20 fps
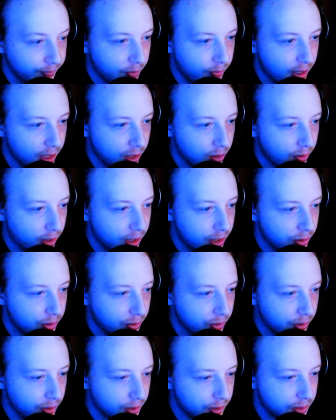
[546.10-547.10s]
So I might go ahead and
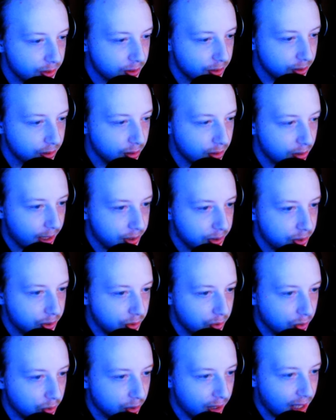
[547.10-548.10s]
do this
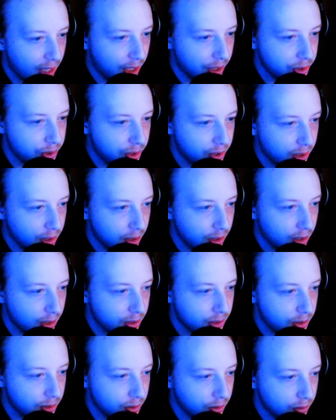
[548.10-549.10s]
X-Score. Actually,
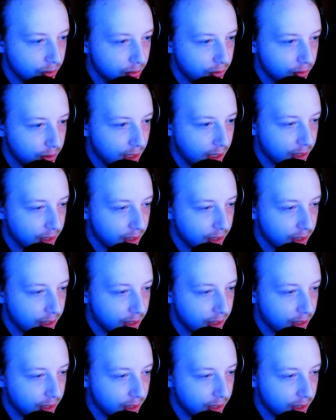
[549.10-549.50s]
let's do